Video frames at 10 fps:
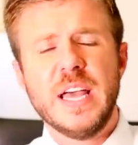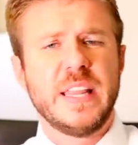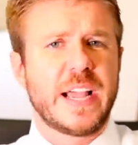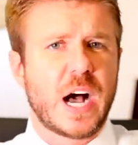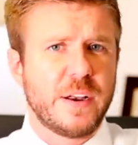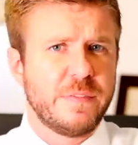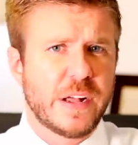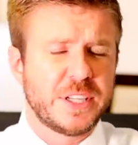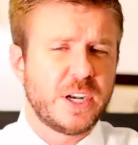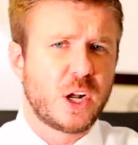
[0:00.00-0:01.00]
They
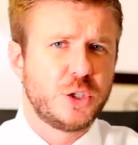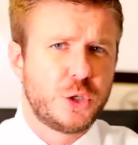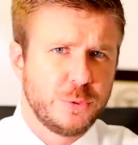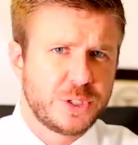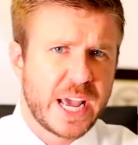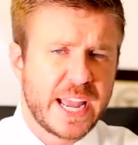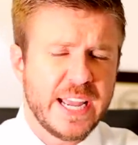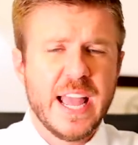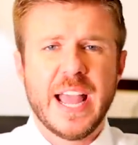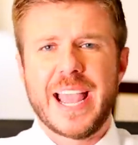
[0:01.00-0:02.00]
unveiled it on
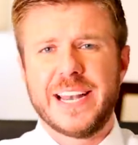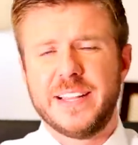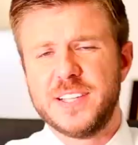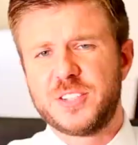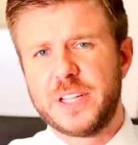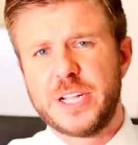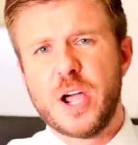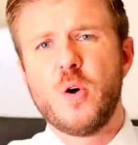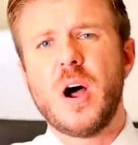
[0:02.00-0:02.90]
Tuesday, and in this video,